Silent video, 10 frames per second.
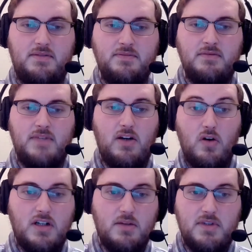It all
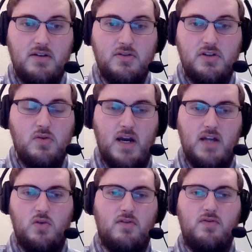comes down to you and
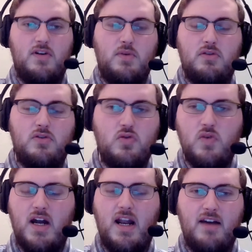your free will. You do
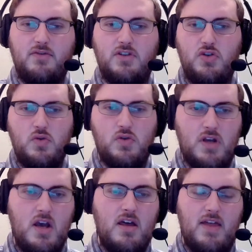not have to choose
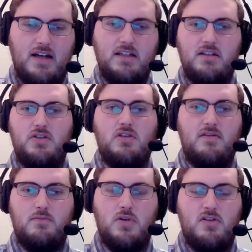that condition
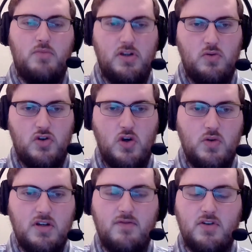of birth, but you chose
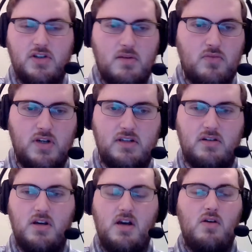it for some reason.
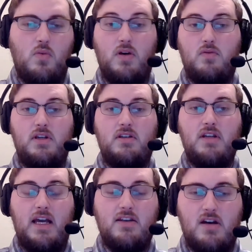What reason
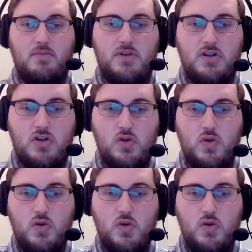is up to you